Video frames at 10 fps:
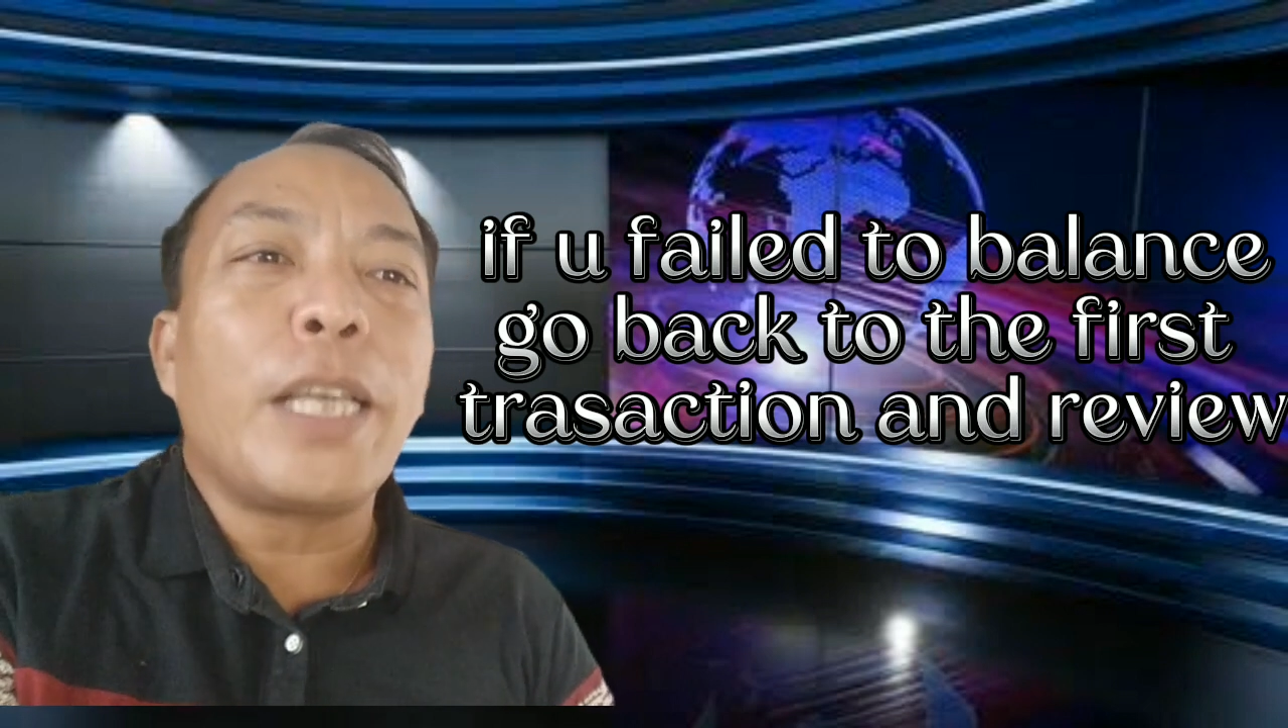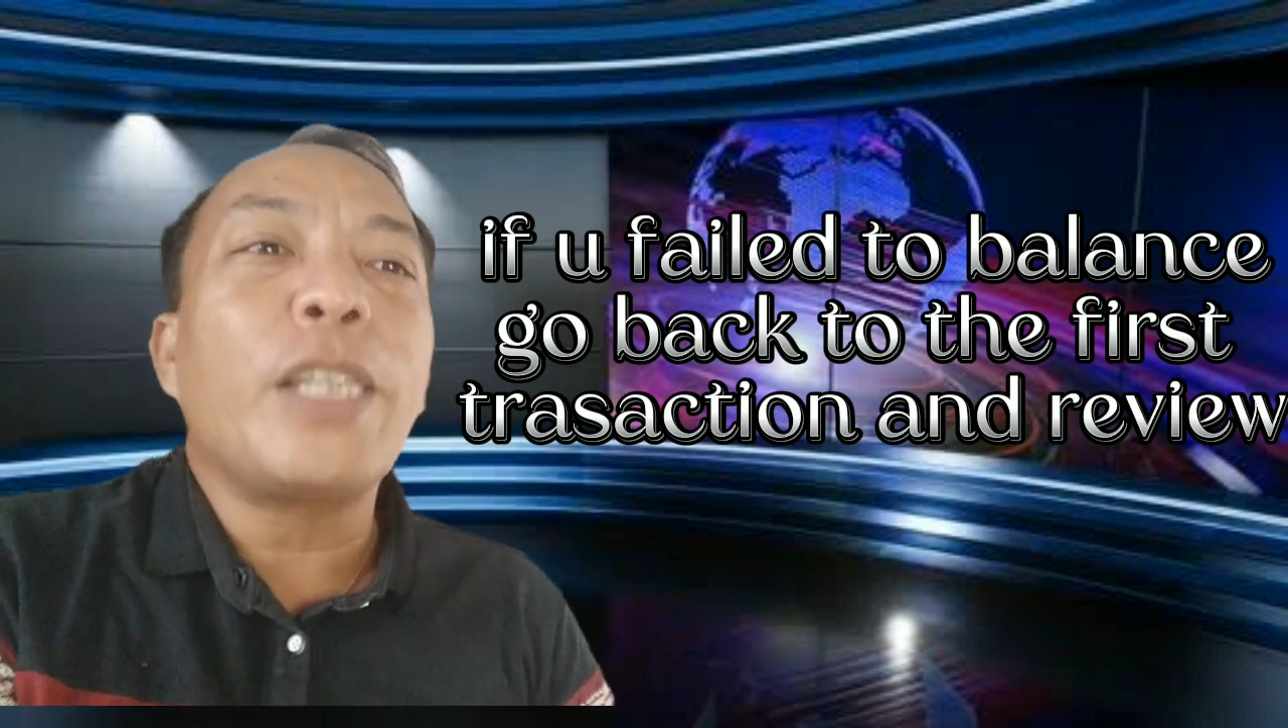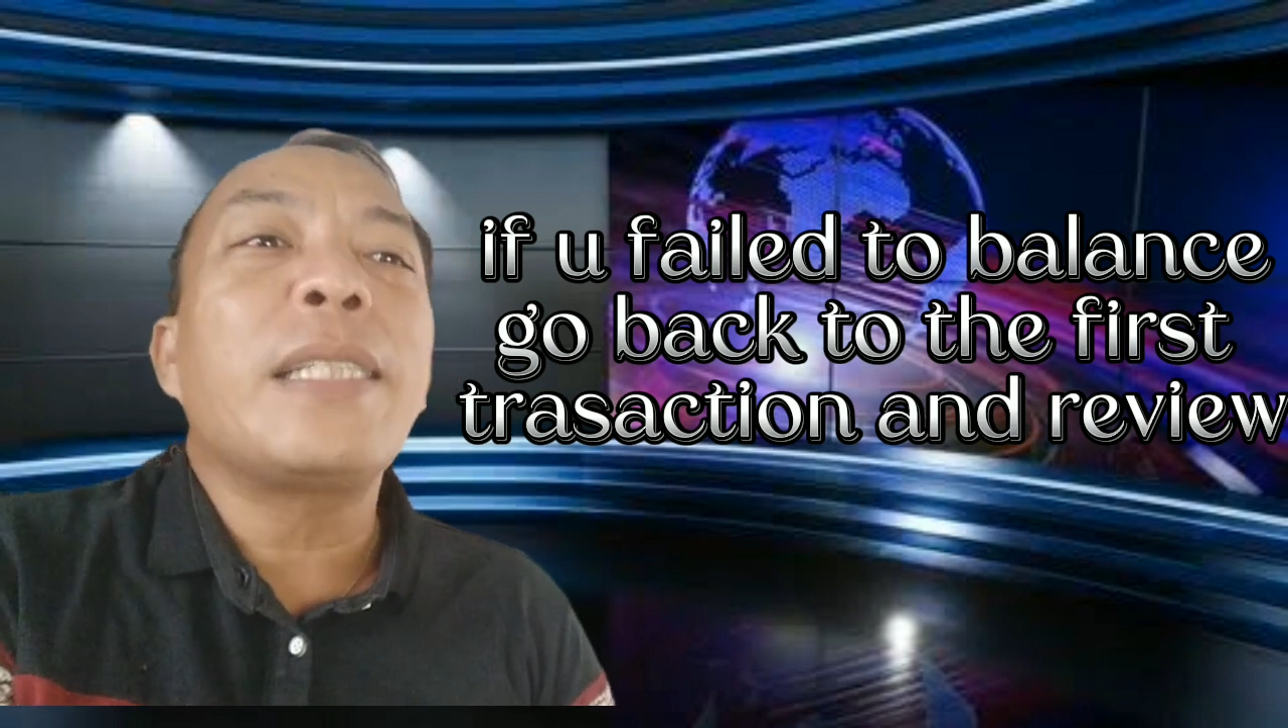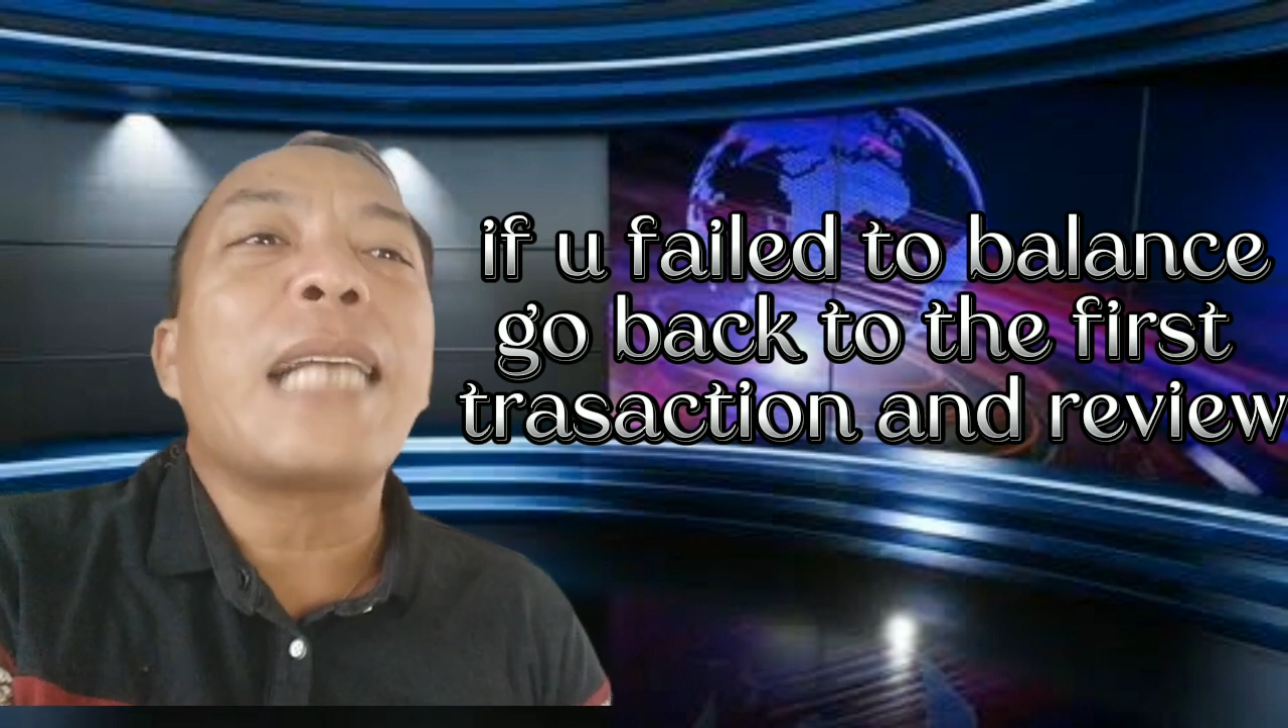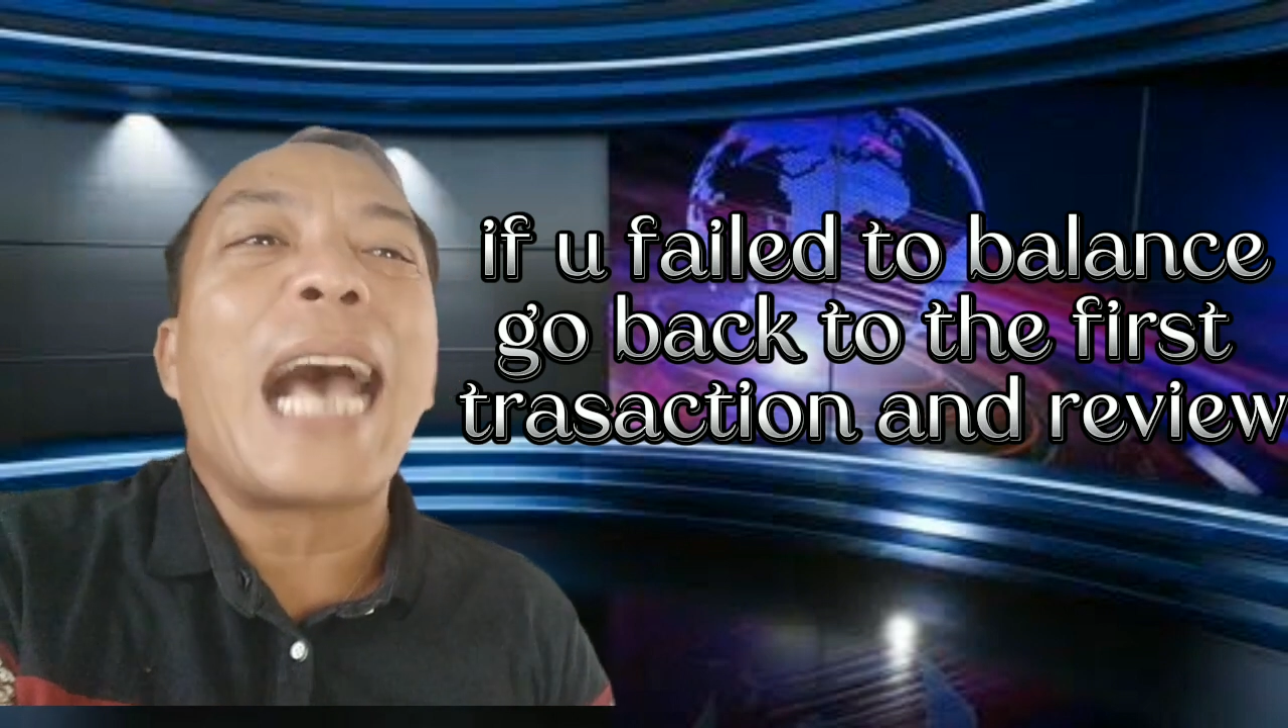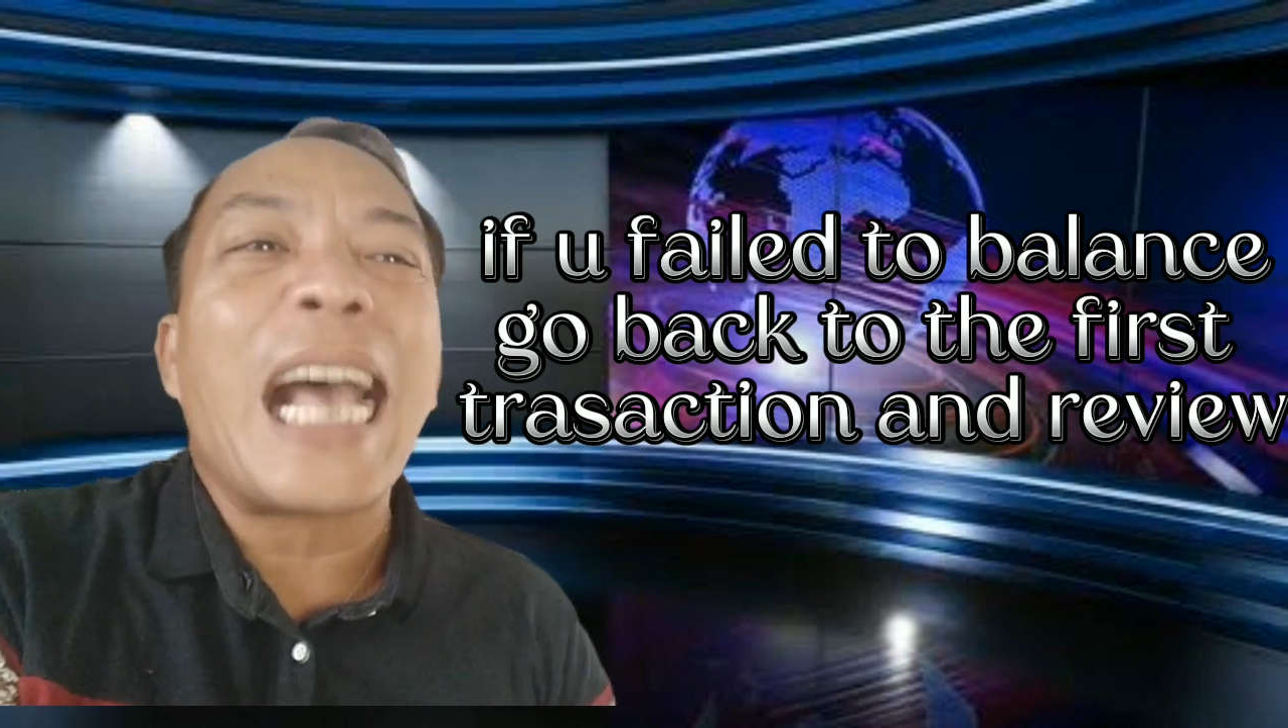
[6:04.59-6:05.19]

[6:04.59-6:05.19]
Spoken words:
is